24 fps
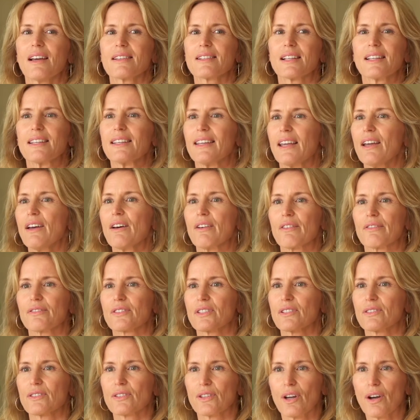as a
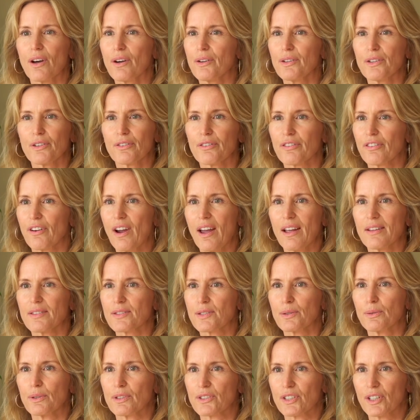gift to all your
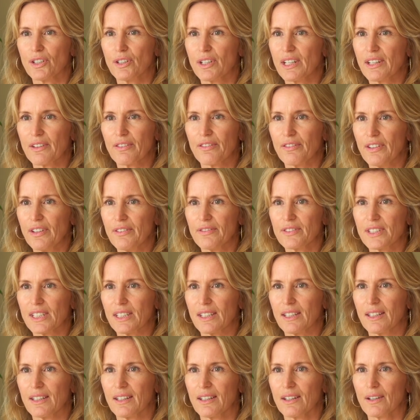friends who are turning
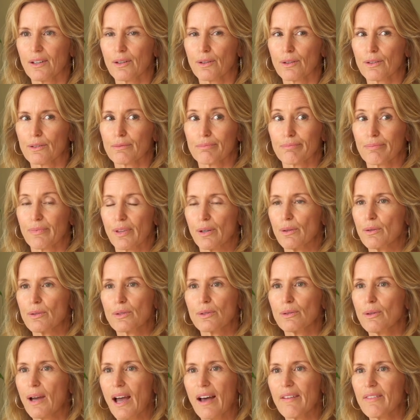50 or those
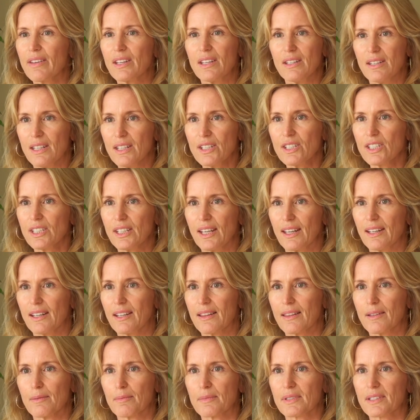who haven't
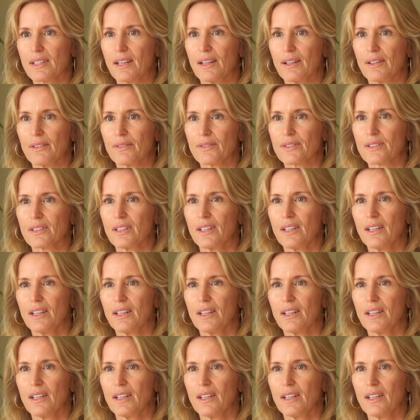initiated themselves.